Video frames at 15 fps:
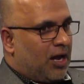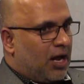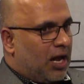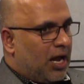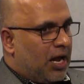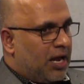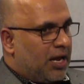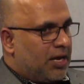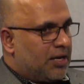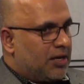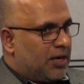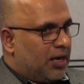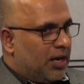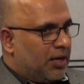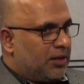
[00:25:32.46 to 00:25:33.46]

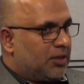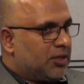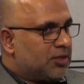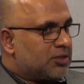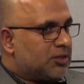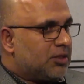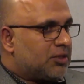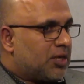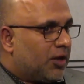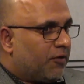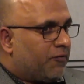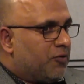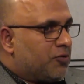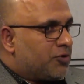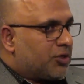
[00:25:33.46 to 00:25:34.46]
And these kind
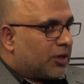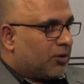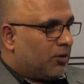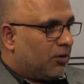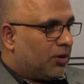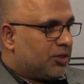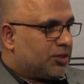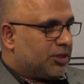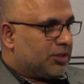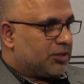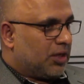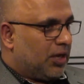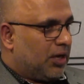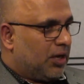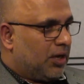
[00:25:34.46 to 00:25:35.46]
of new technologies,
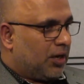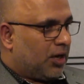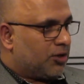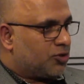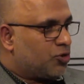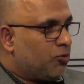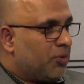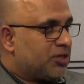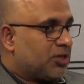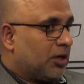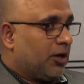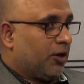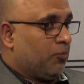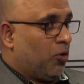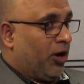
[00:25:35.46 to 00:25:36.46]
consumers are a
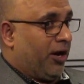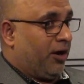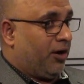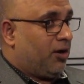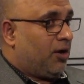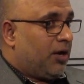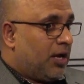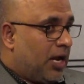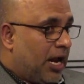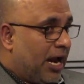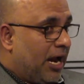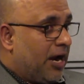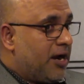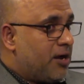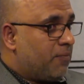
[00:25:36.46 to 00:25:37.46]
little more
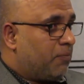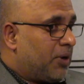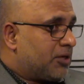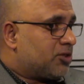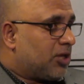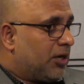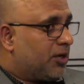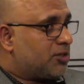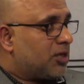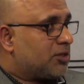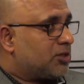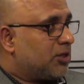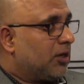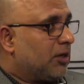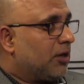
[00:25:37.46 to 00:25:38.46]
ahead, but sellers are
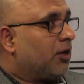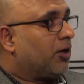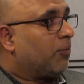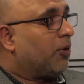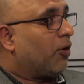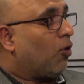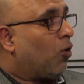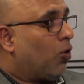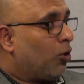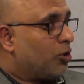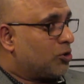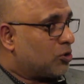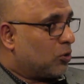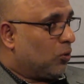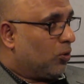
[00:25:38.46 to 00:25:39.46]
still a little bit
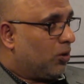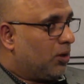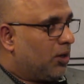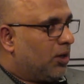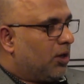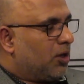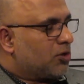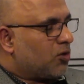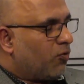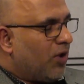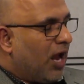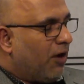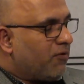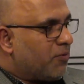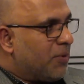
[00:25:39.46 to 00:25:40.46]
old school. So we
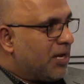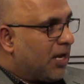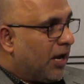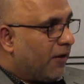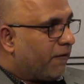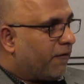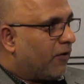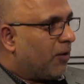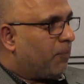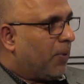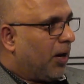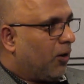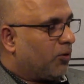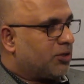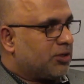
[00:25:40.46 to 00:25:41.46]
have to be careful
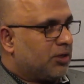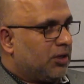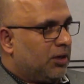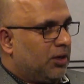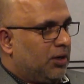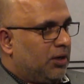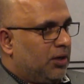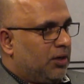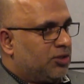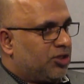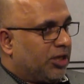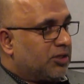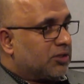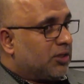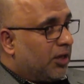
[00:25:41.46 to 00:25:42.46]
about
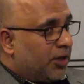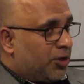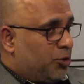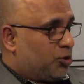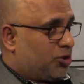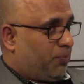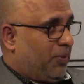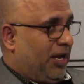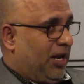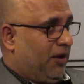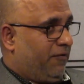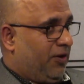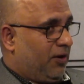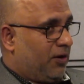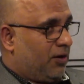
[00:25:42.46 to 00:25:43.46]
changing their user
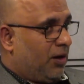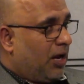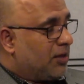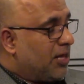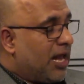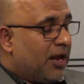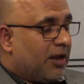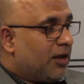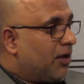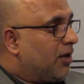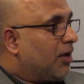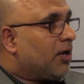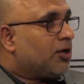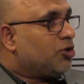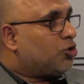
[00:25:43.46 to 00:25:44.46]
behavior. And
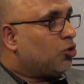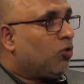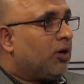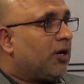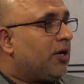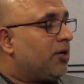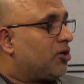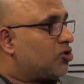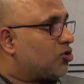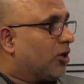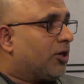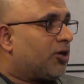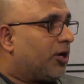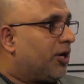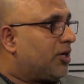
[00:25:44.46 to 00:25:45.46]
jewelry
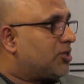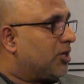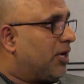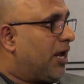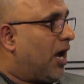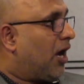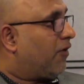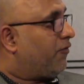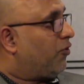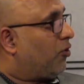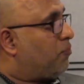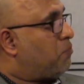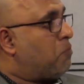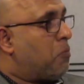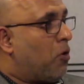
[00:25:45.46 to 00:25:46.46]
industry traditionally have not
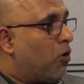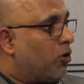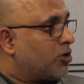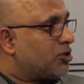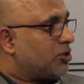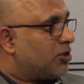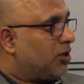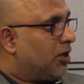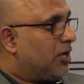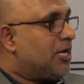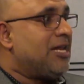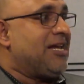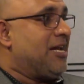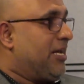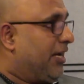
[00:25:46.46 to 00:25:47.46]
bought
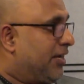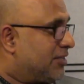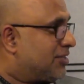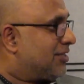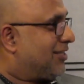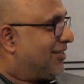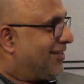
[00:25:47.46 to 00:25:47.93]
leads.